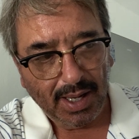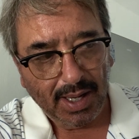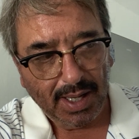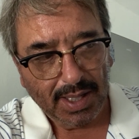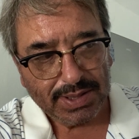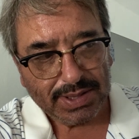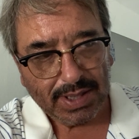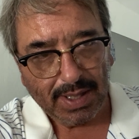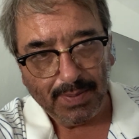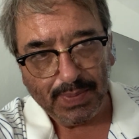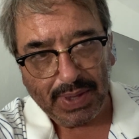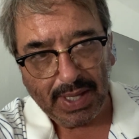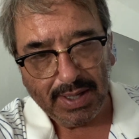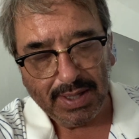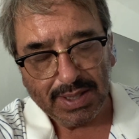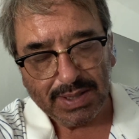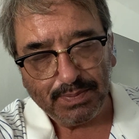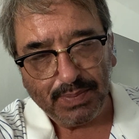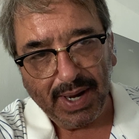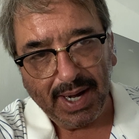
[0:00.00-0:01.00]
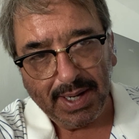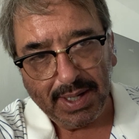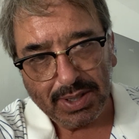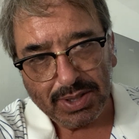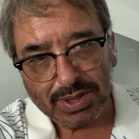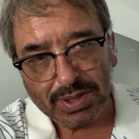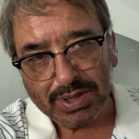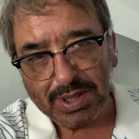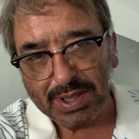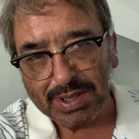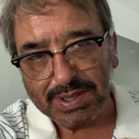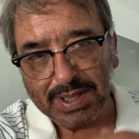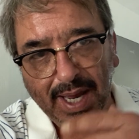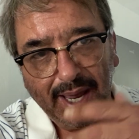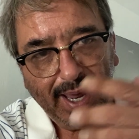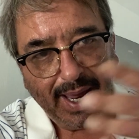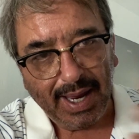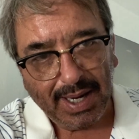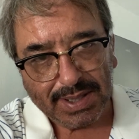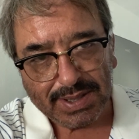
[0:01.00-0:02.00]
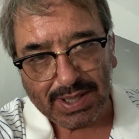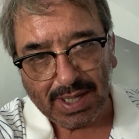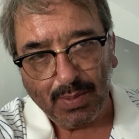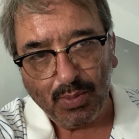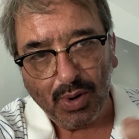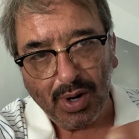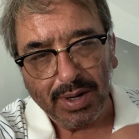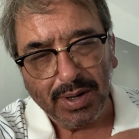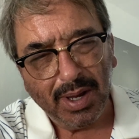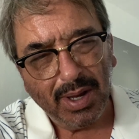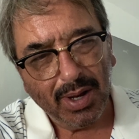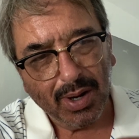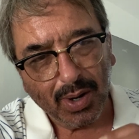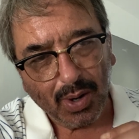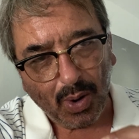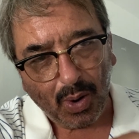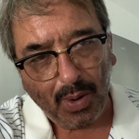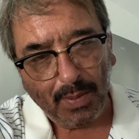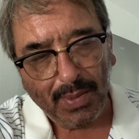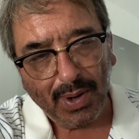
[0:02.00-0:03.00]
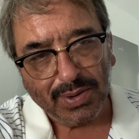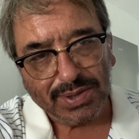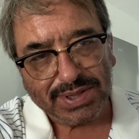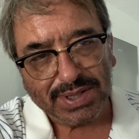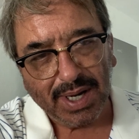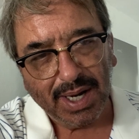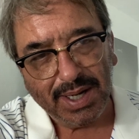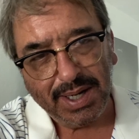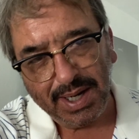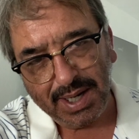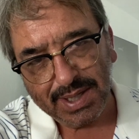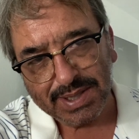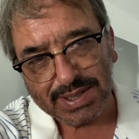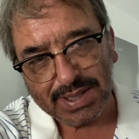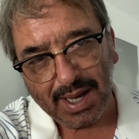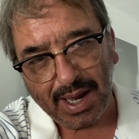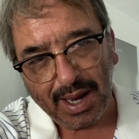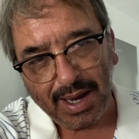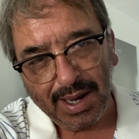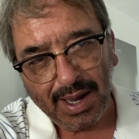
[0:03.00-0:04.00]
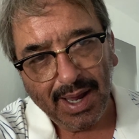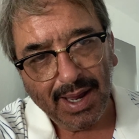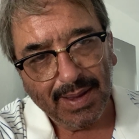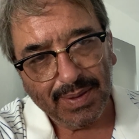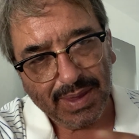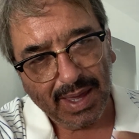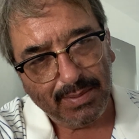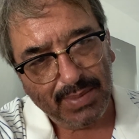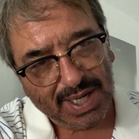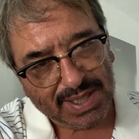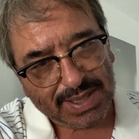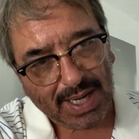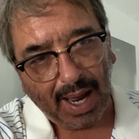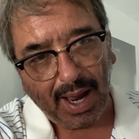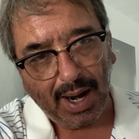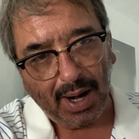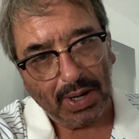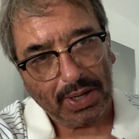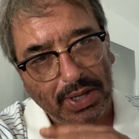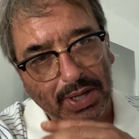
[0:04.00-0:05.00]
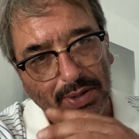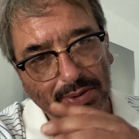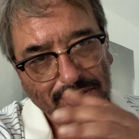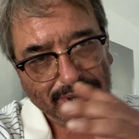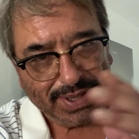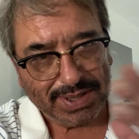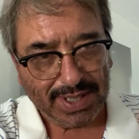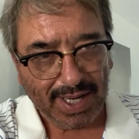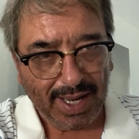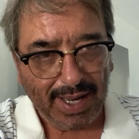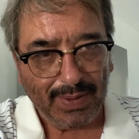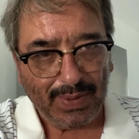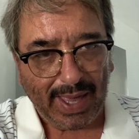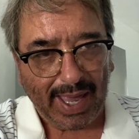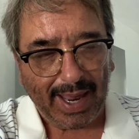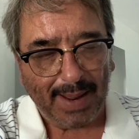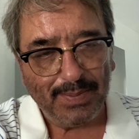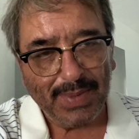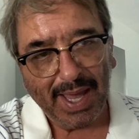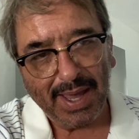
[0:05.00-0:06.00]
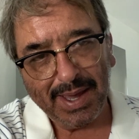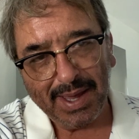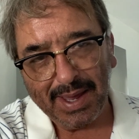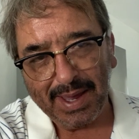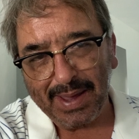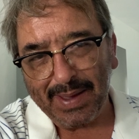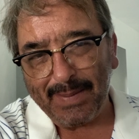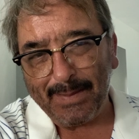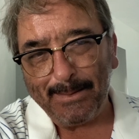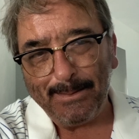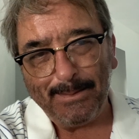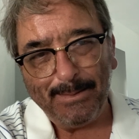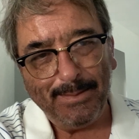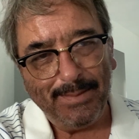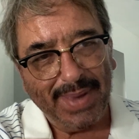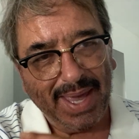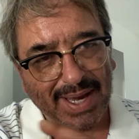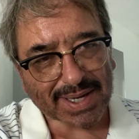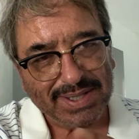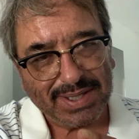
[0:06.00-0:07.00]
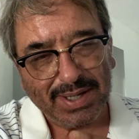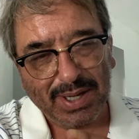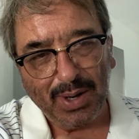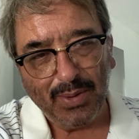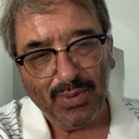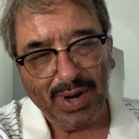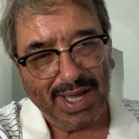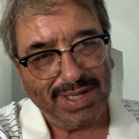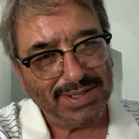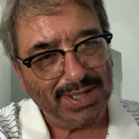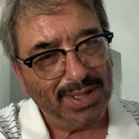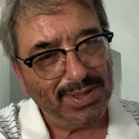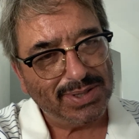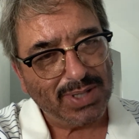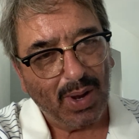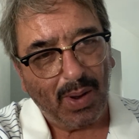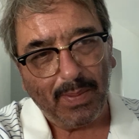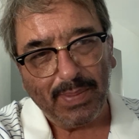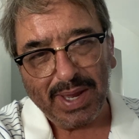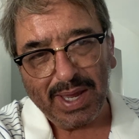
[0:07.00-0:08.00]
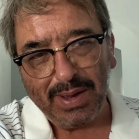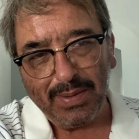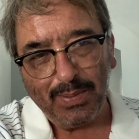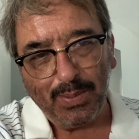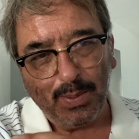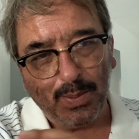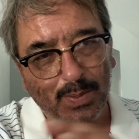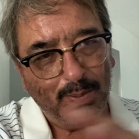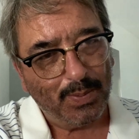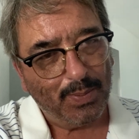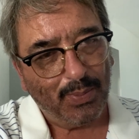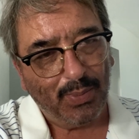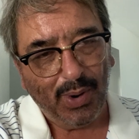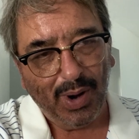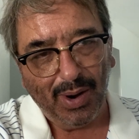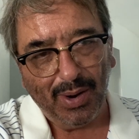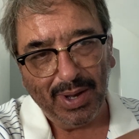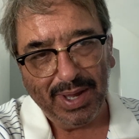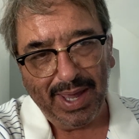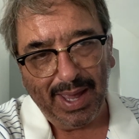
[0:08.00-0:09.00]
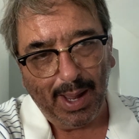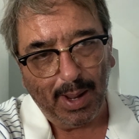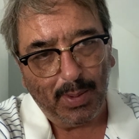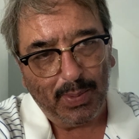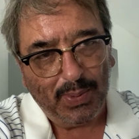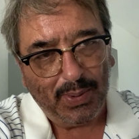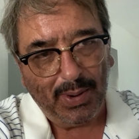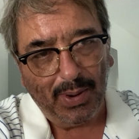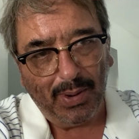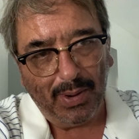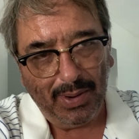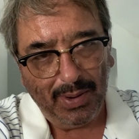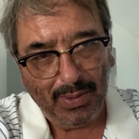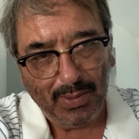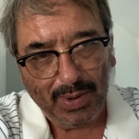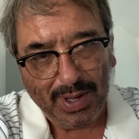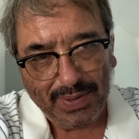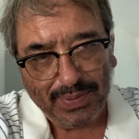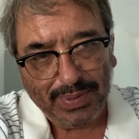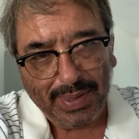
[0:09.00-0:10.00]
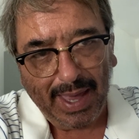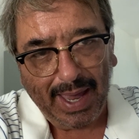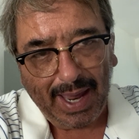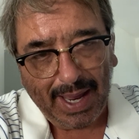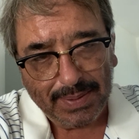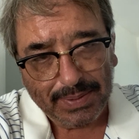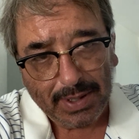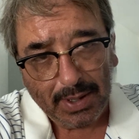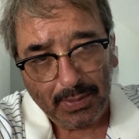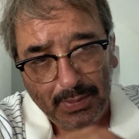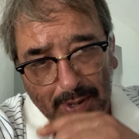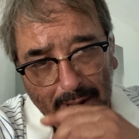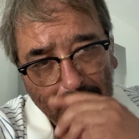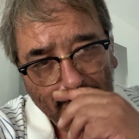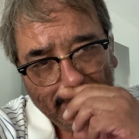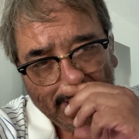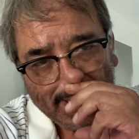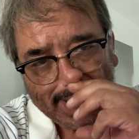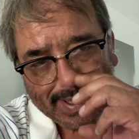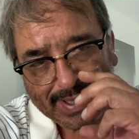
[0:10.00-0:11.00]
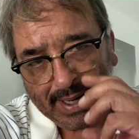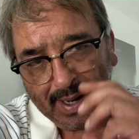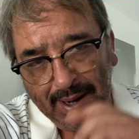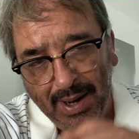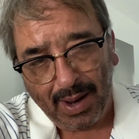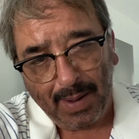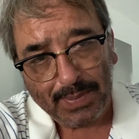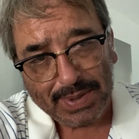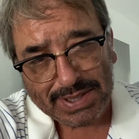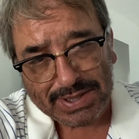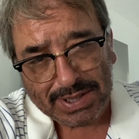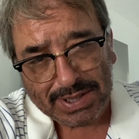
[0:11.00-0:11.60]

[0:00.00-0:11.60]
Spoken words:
something in Spanish, just ask someone, ¿Cómo se dice? That means, how do you say that? Mexican residents will be really helpful with that. They're very easy to help,